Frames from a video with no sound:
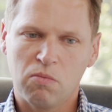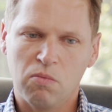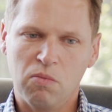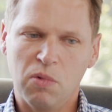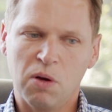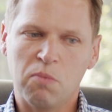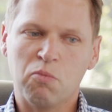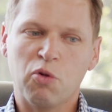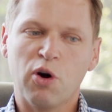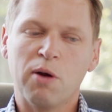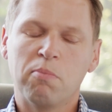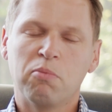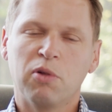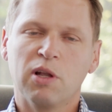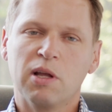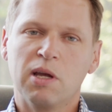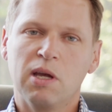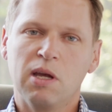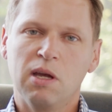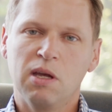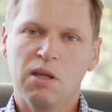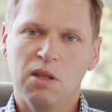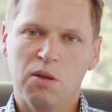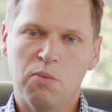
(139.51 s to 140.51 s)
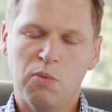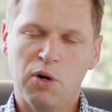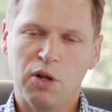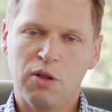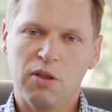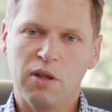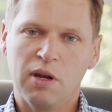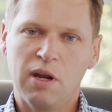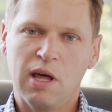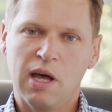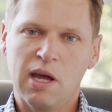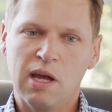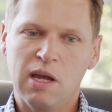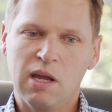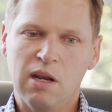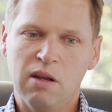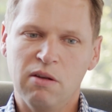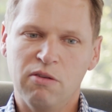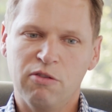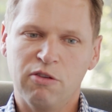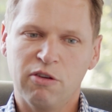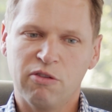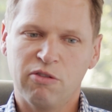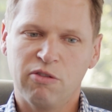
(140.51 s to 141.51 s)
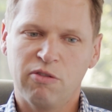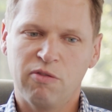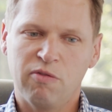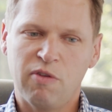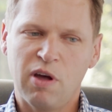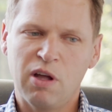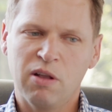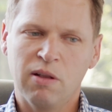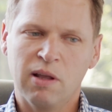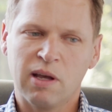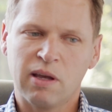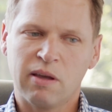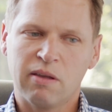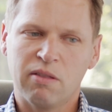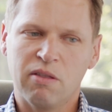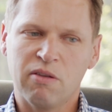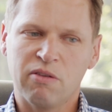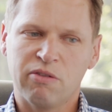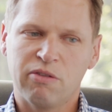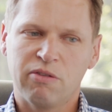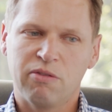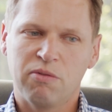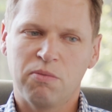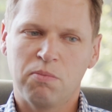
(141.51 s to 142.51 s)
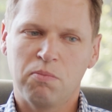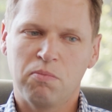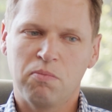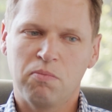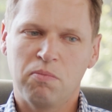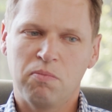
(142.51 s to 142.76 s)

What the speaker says: abruptly in the middle of the night and just felt like this